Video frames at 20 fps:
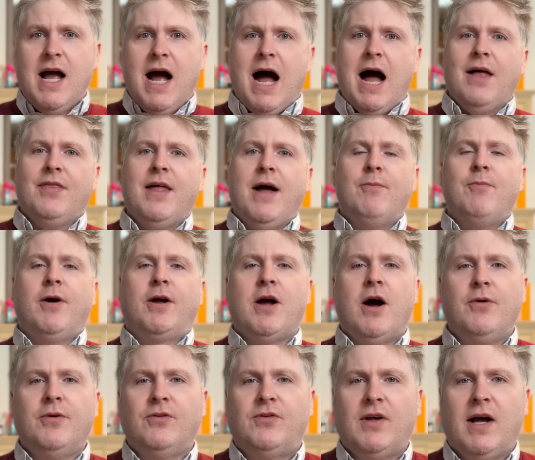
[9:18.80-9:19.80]
and then we're
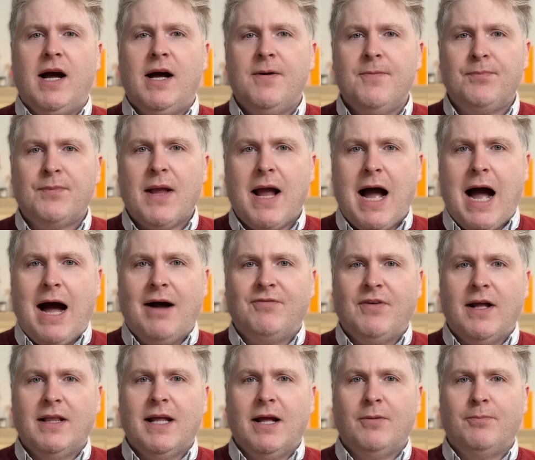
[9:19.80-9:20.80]
going to have
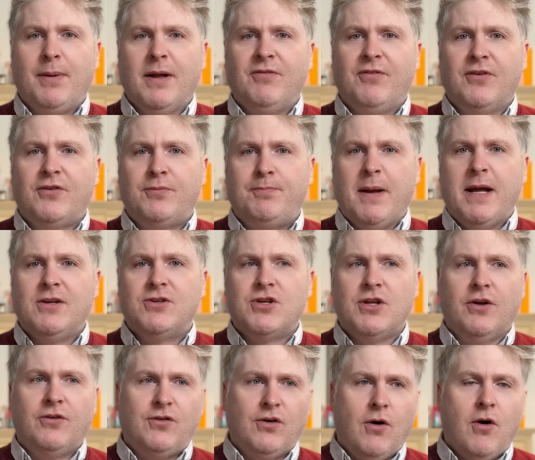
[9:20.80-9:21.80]
a little bit of a speech
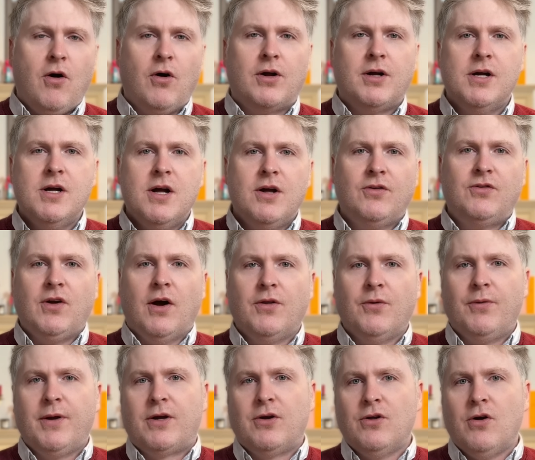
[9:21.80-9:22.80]
and a talk so
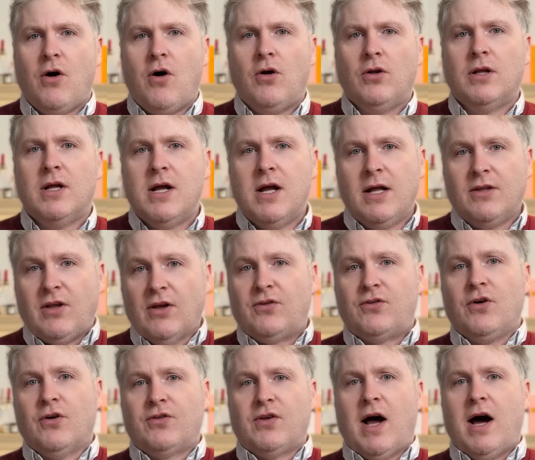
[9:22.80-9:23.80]
that we can all
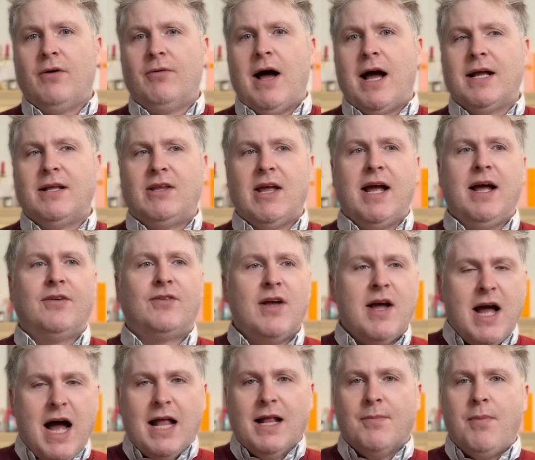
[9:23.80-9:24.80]
discuss our ideas.
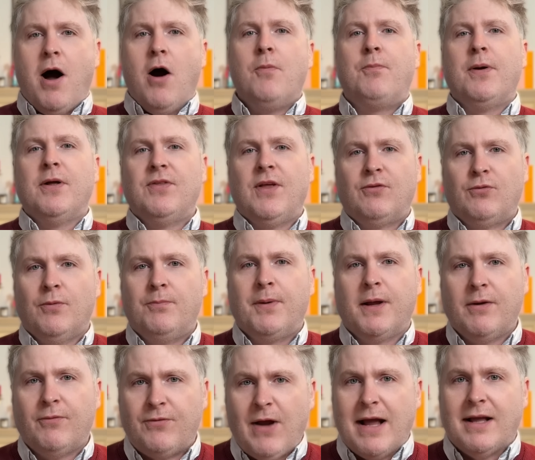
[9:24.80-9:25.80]
And I'm hoping this will
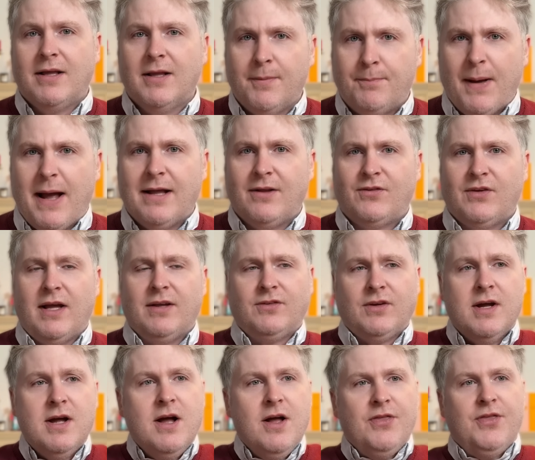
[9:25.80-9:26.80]
be a regular basis
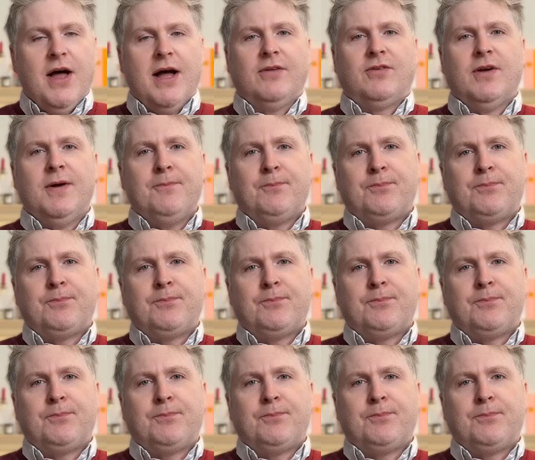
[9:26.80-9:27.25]
that